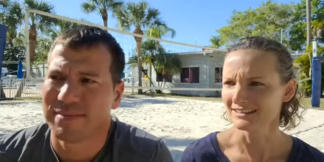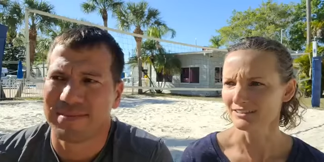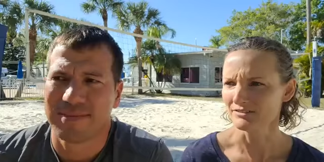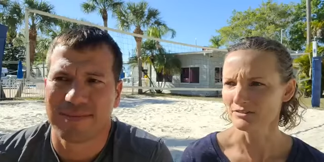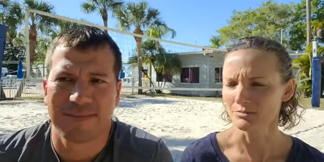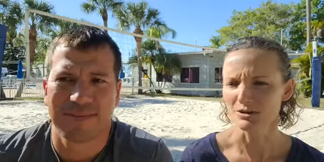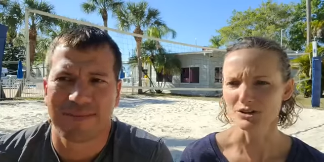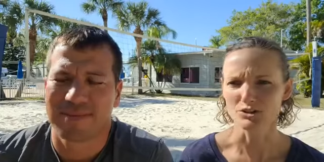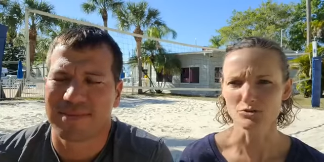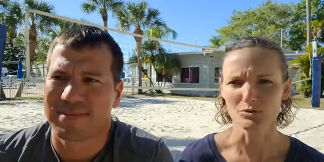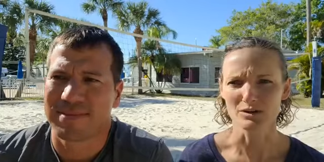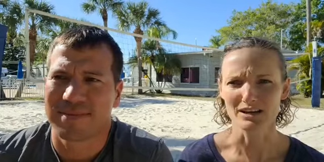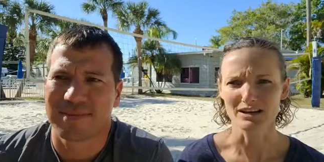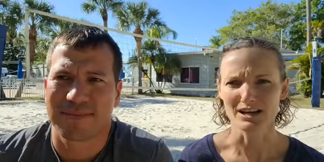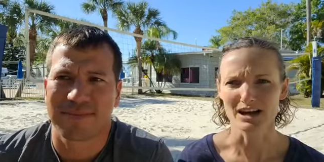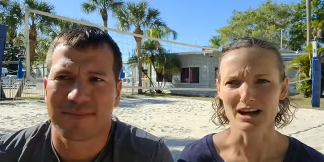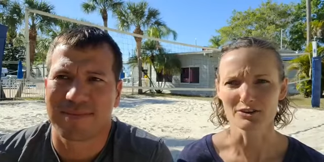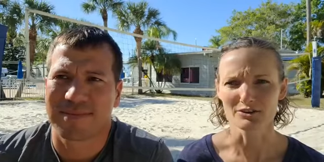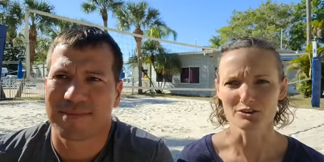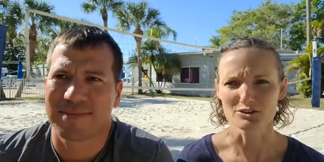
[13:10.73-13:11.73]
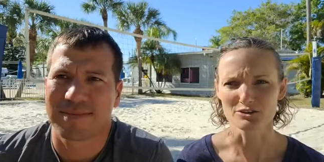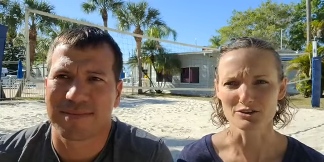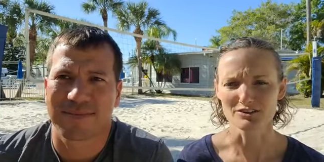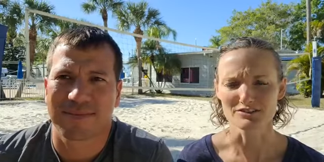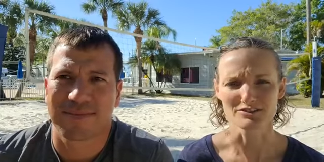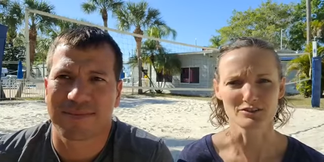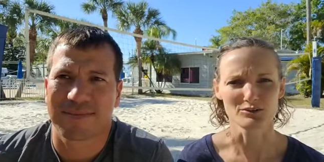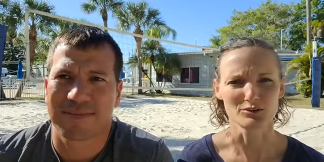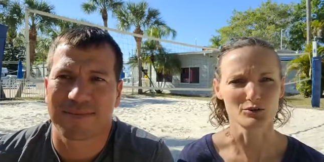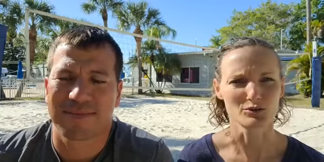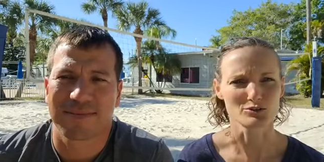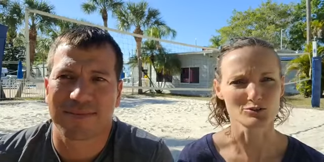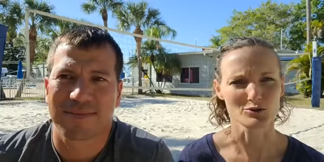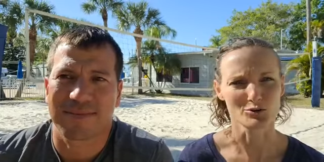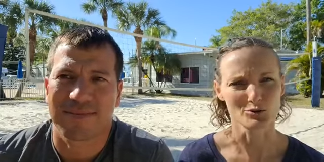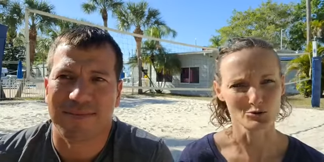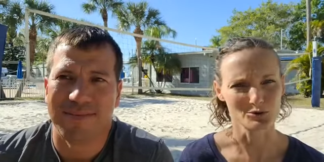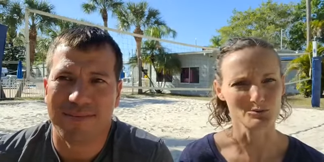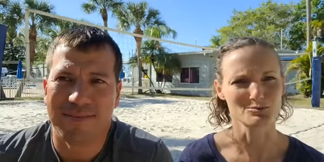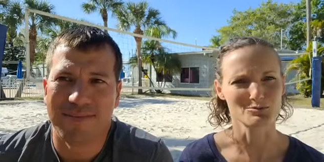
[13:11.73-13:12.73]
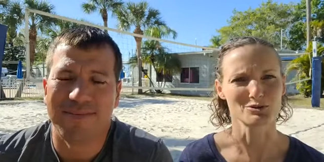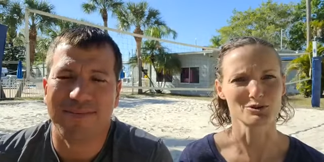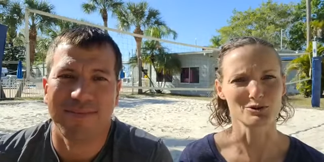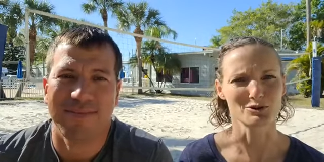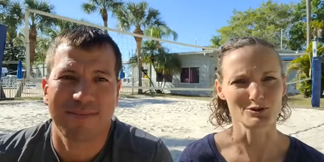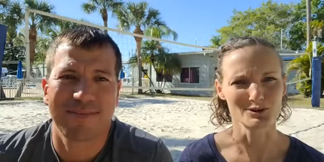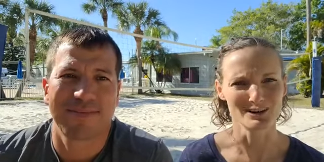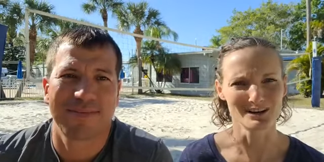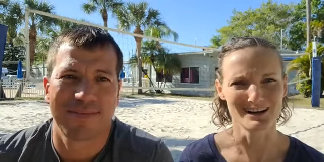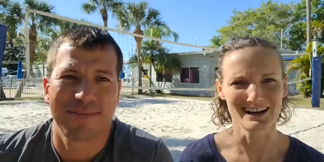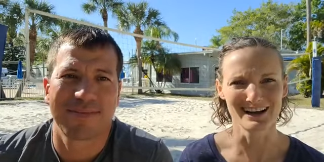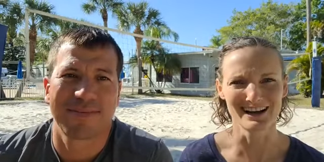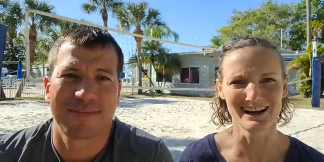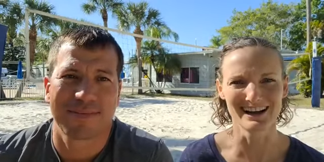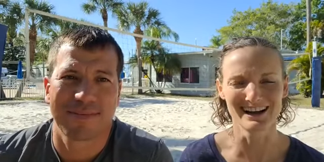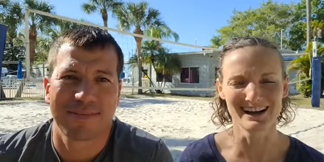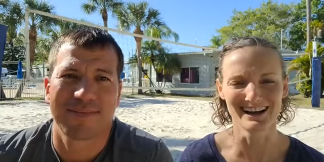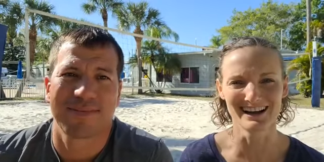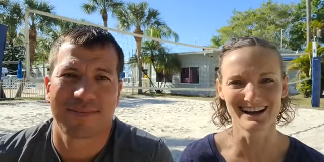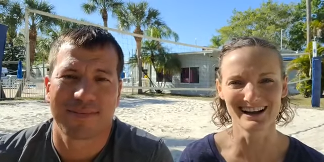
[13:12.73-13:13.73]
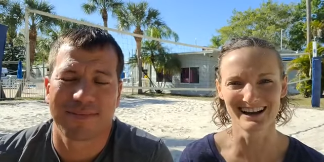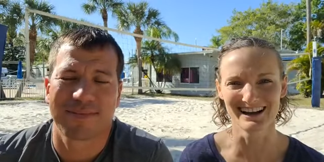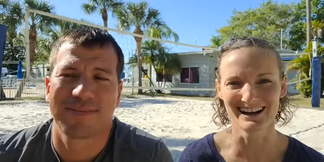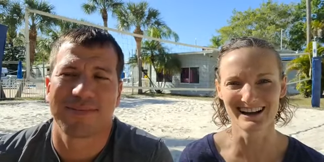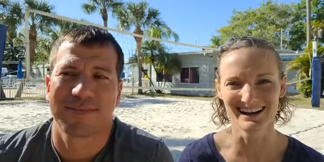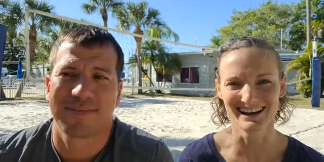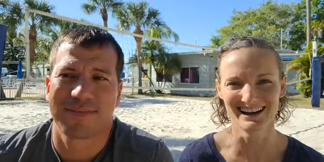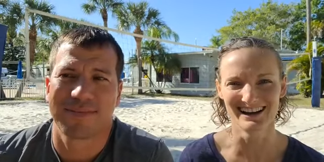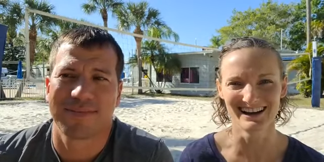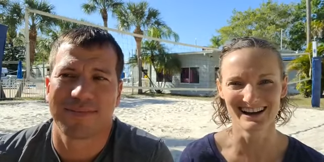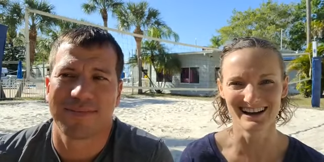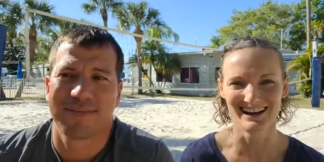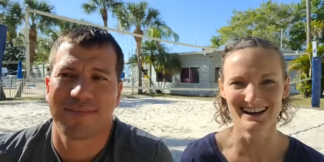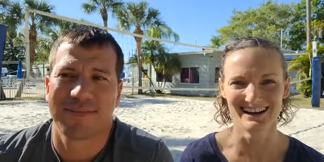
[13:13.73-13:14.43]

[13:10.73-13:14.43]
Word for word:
Speaker 1: giving me $20 because the Lord told him to.